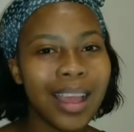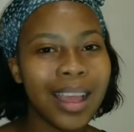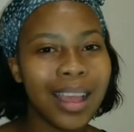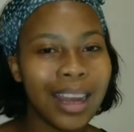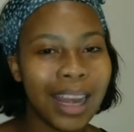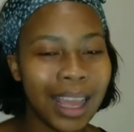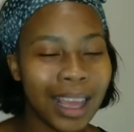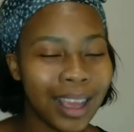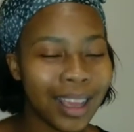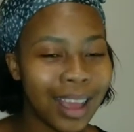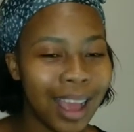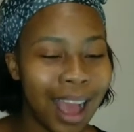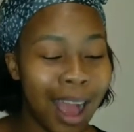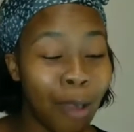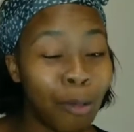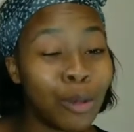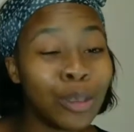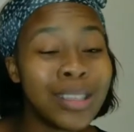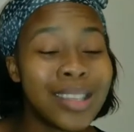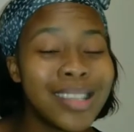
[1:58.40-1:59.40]
Like, I
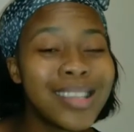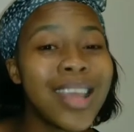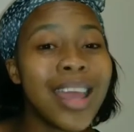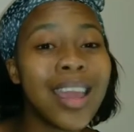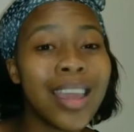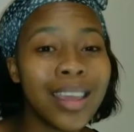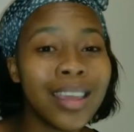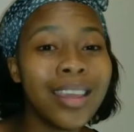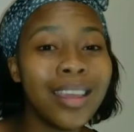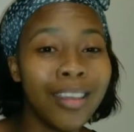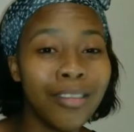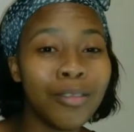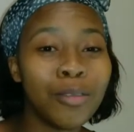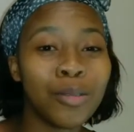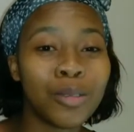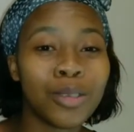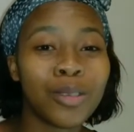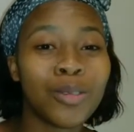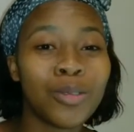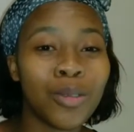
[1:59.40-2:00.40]
would say if it
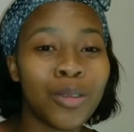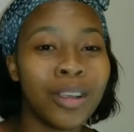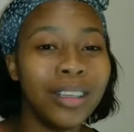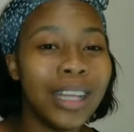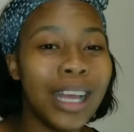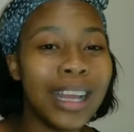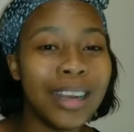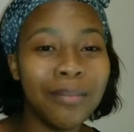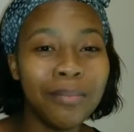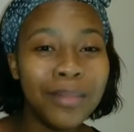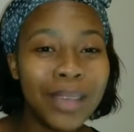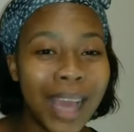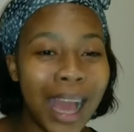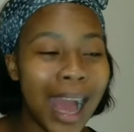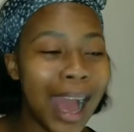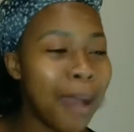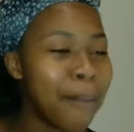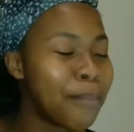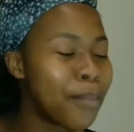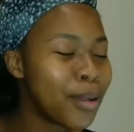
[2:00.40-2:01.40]
was a tutorial, and me,
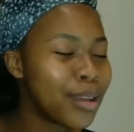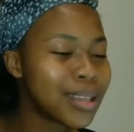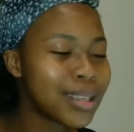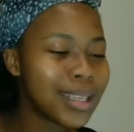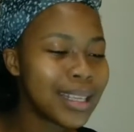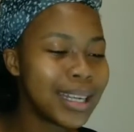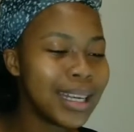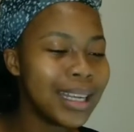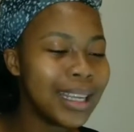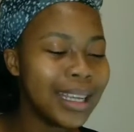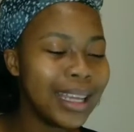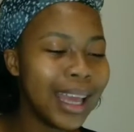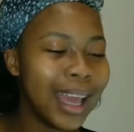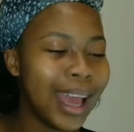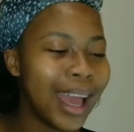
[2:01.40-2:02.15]
I personally